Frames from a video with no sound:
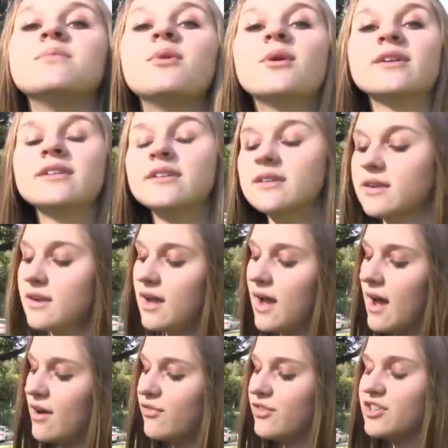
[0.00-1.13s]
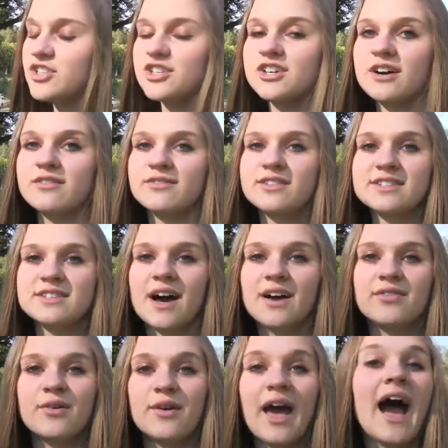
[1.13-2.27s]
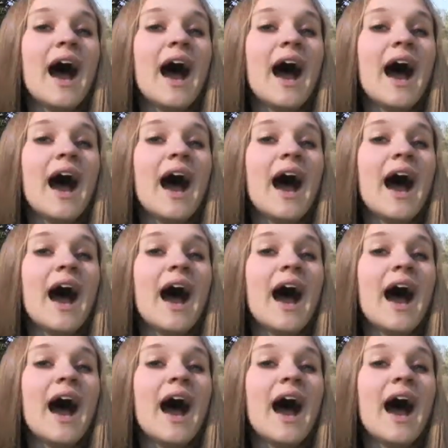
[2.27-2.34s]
important feature of this iPhone